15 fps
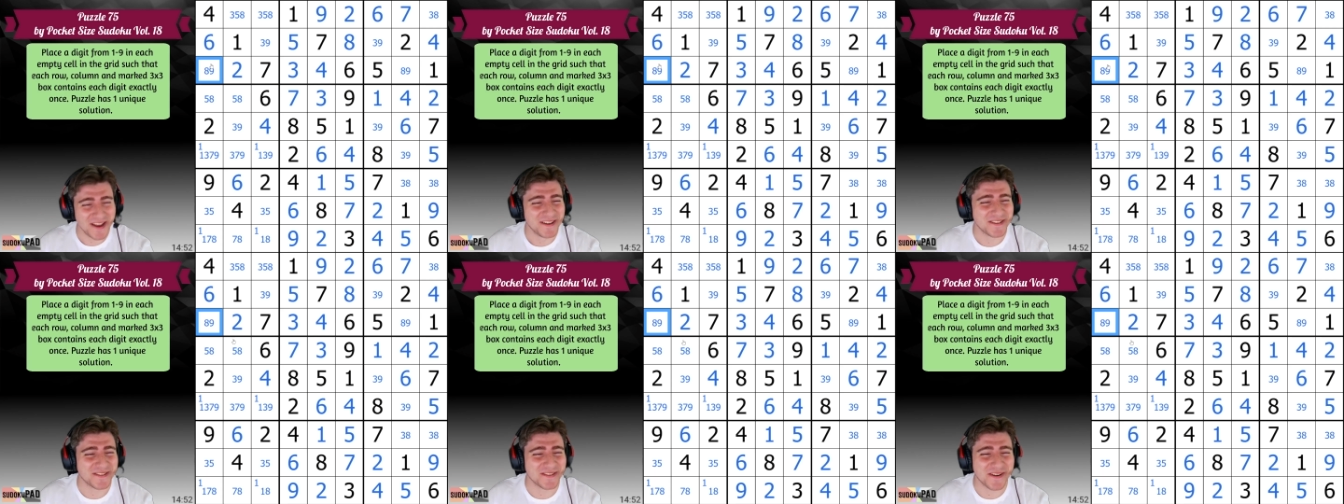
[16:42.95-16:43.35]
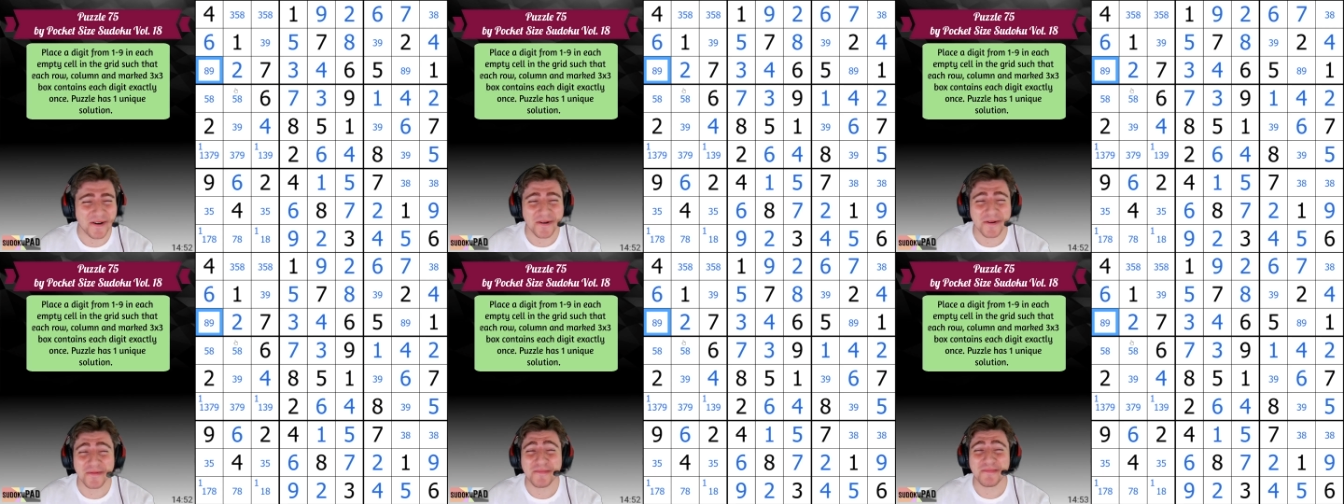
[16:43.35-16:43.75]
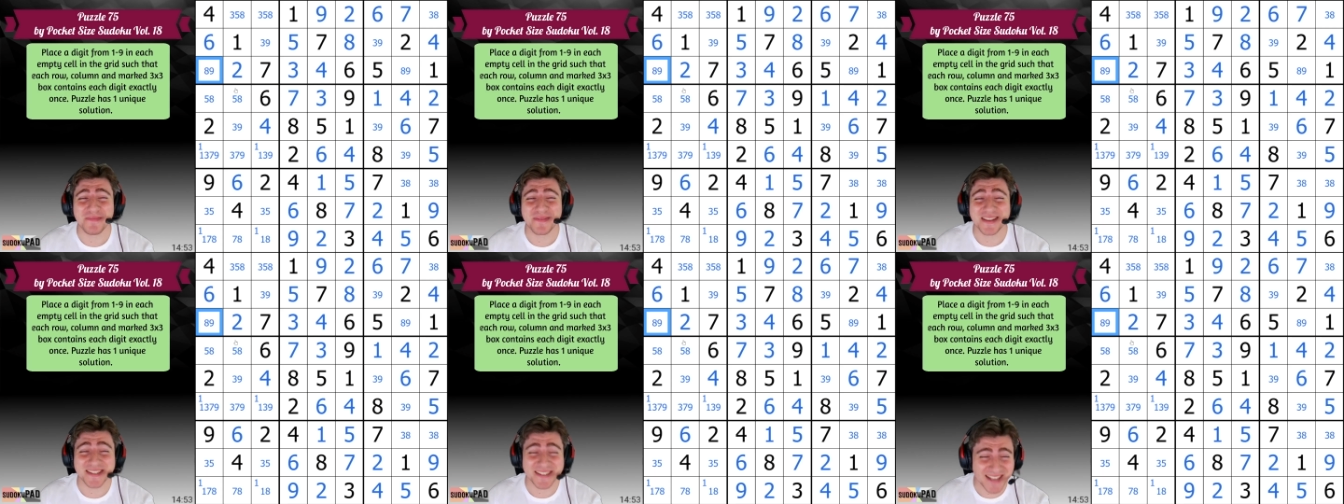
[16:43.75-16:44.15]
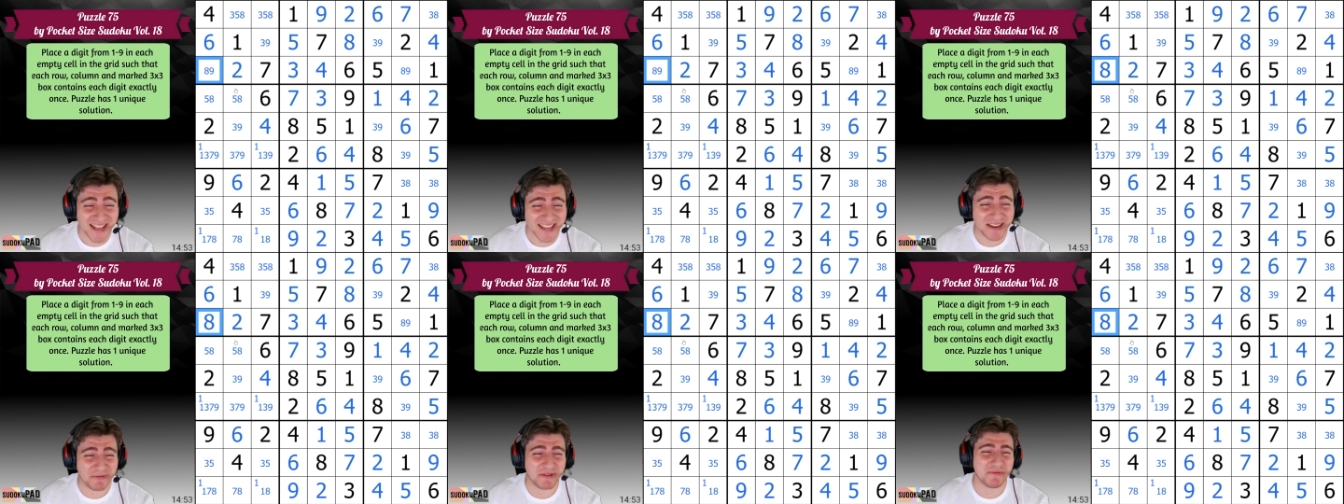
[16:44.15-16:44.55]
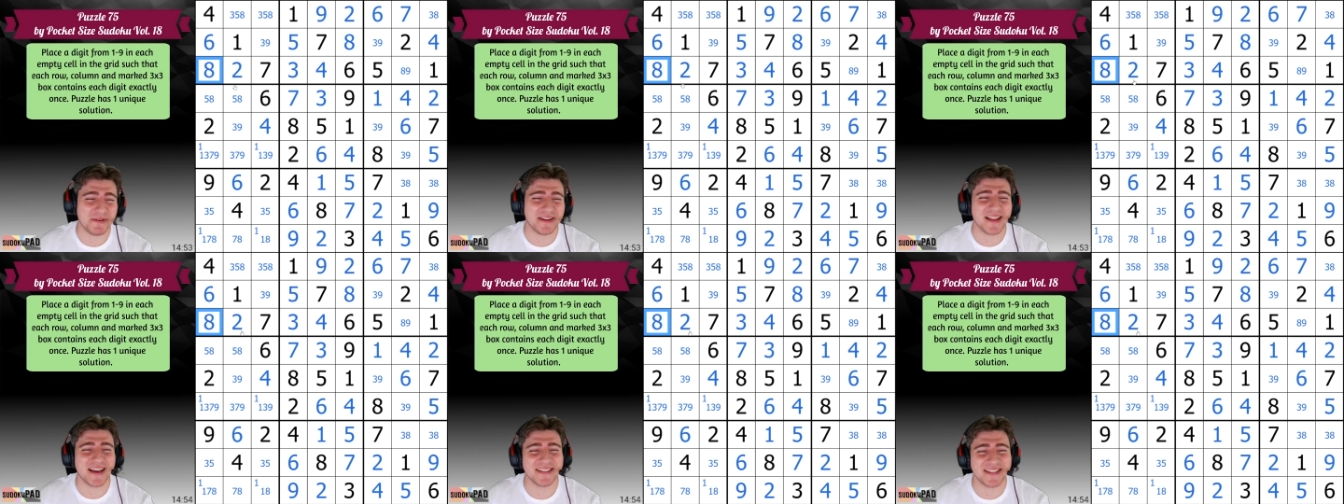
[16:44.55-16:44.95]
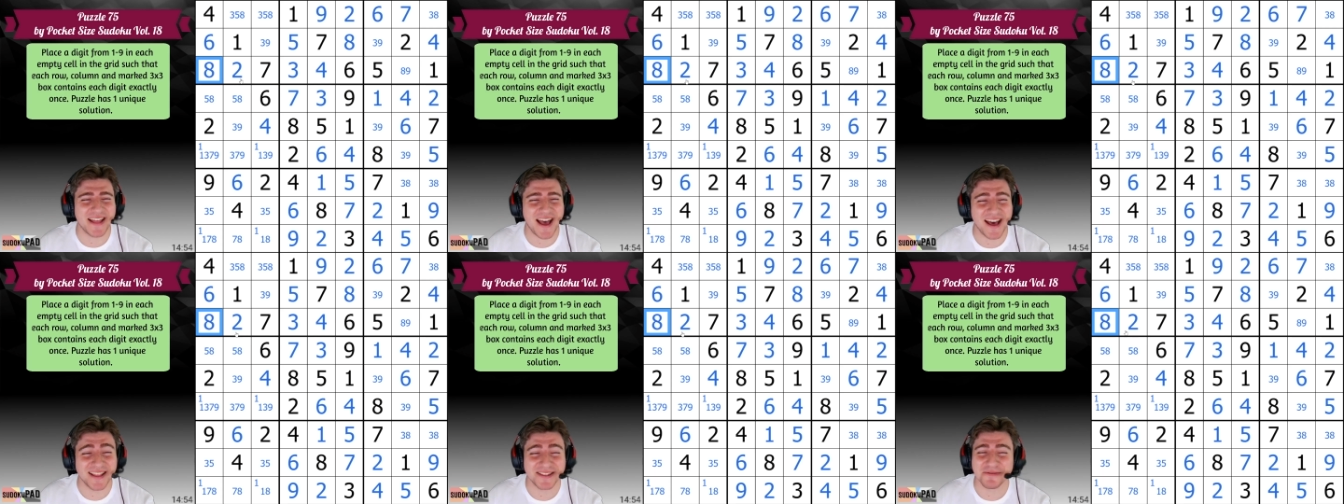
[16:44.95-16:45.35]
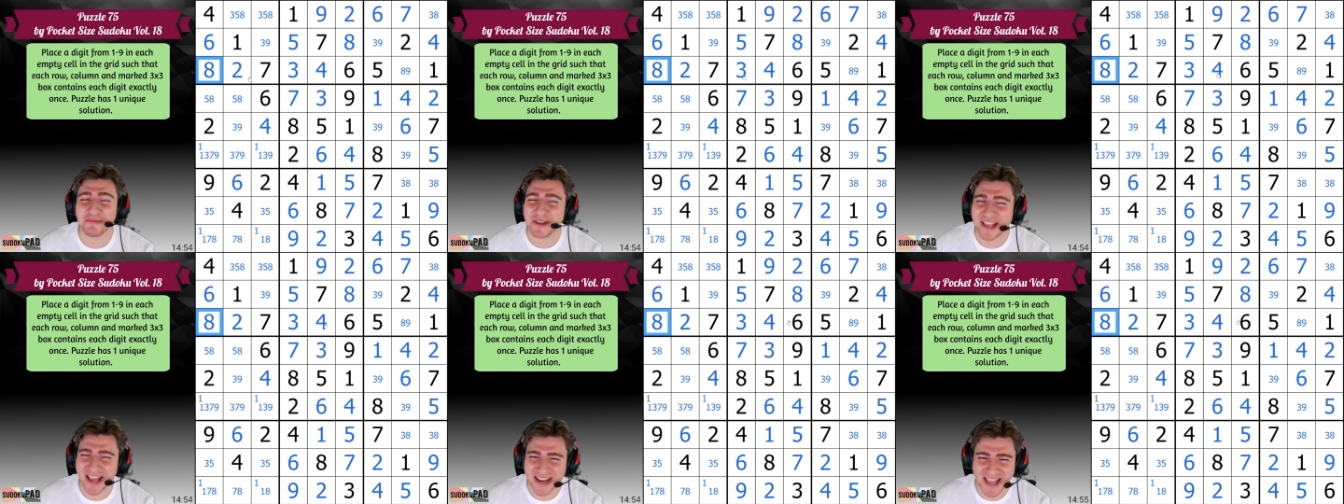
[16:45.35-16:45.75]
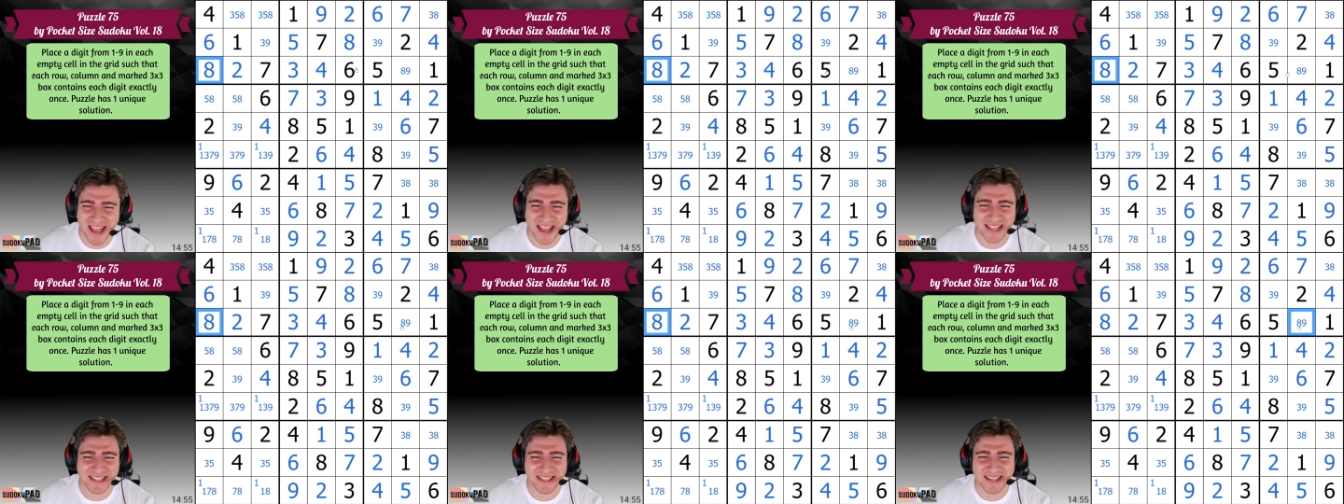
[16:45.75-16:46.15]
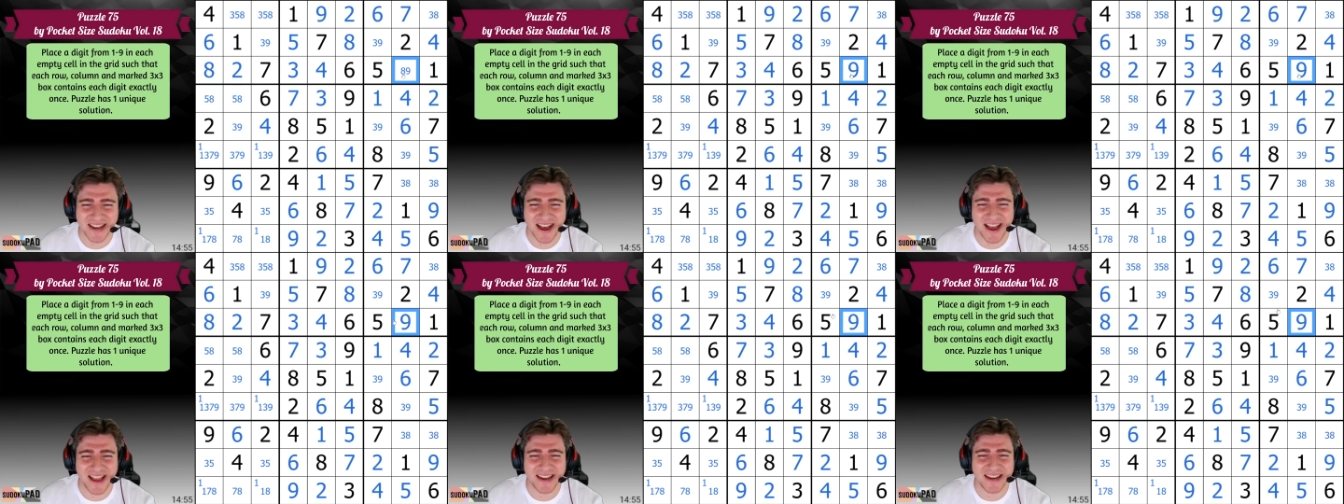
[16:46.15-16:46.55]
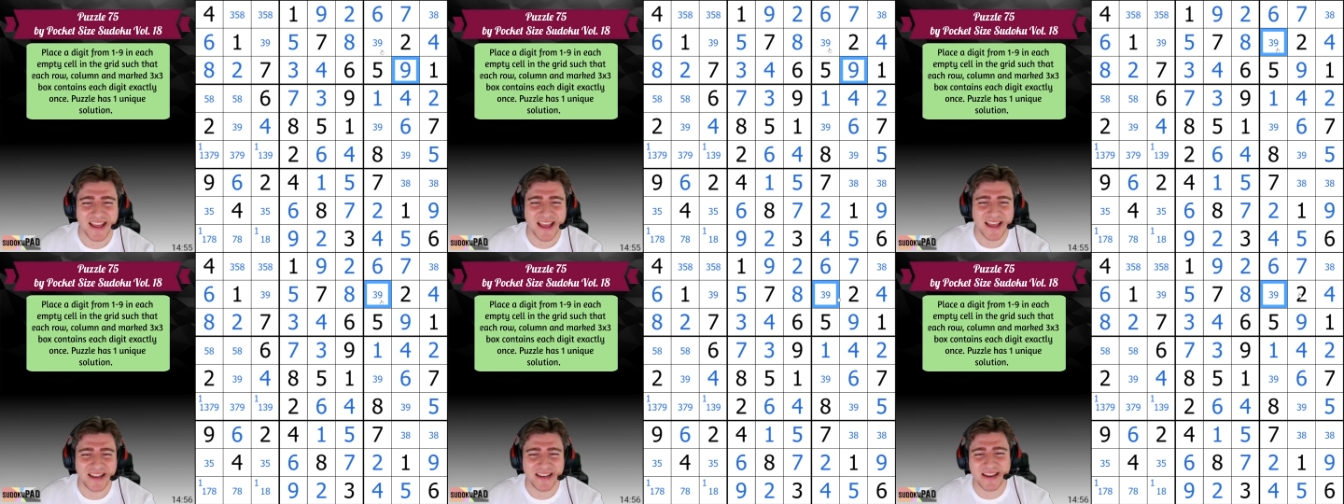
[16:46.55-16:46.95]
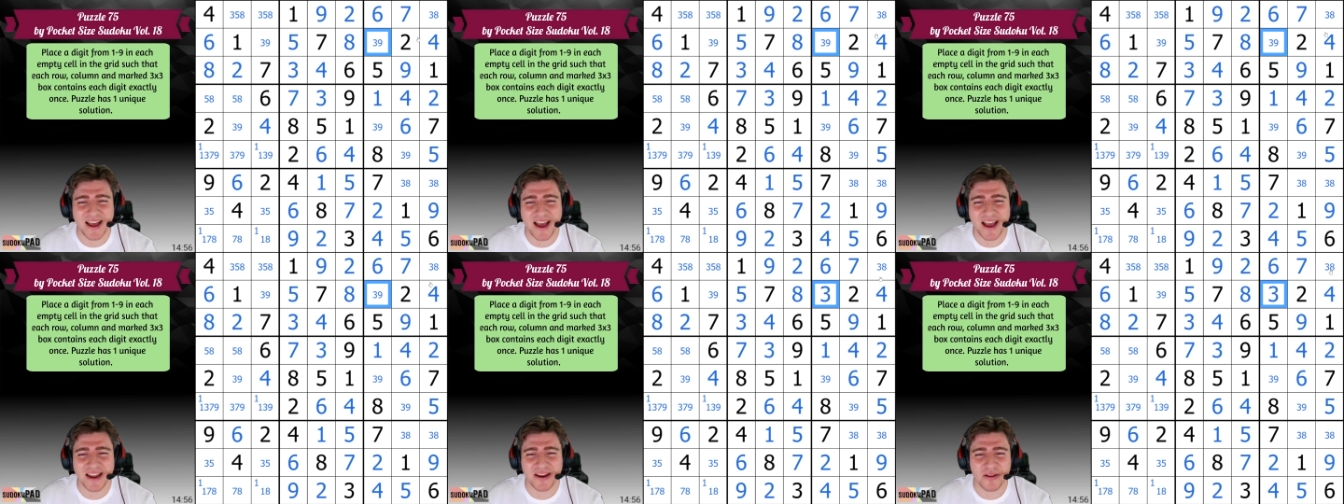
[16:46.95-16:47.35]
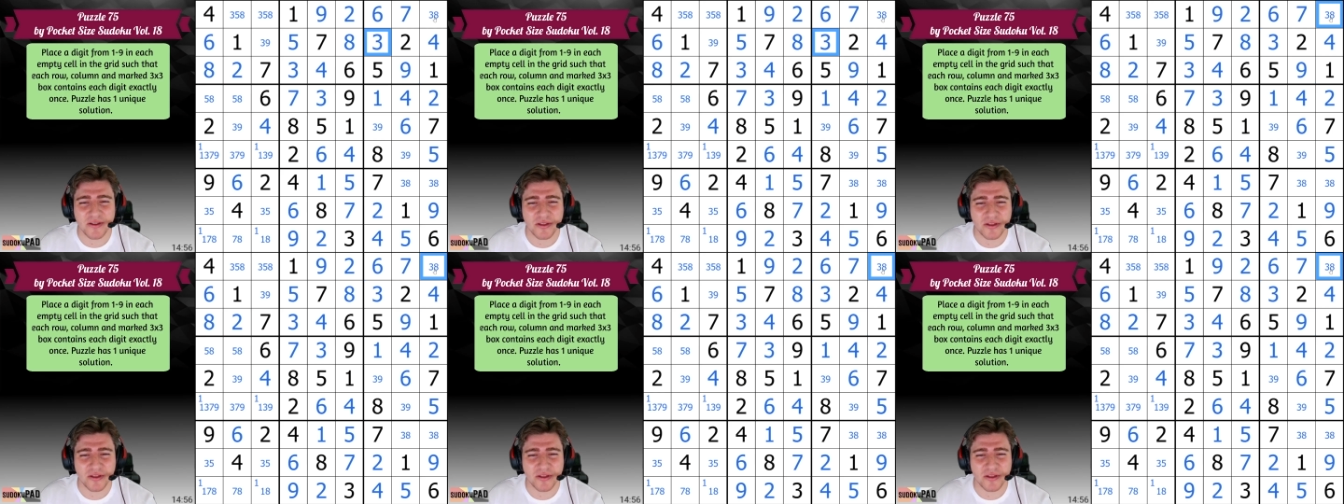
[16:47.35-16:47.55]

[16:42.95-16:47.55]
So the second we realize that, we get 8, 9, 9,